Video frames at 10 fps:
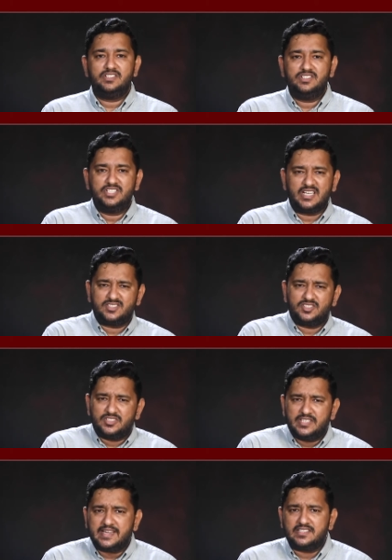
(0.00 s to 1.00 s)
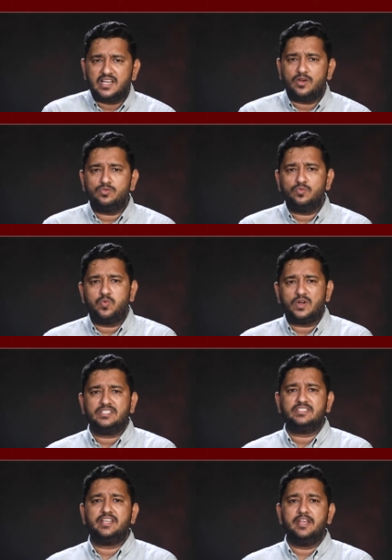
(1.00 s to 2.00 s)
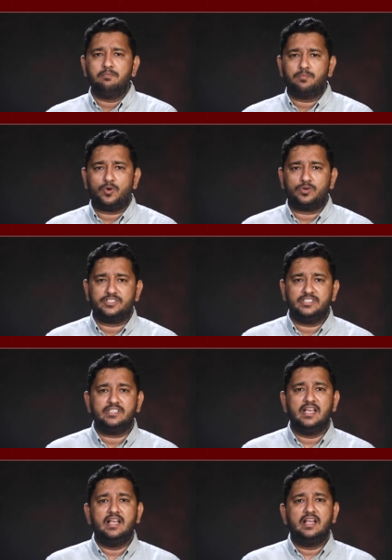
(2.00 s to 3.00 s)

Just take down what is important.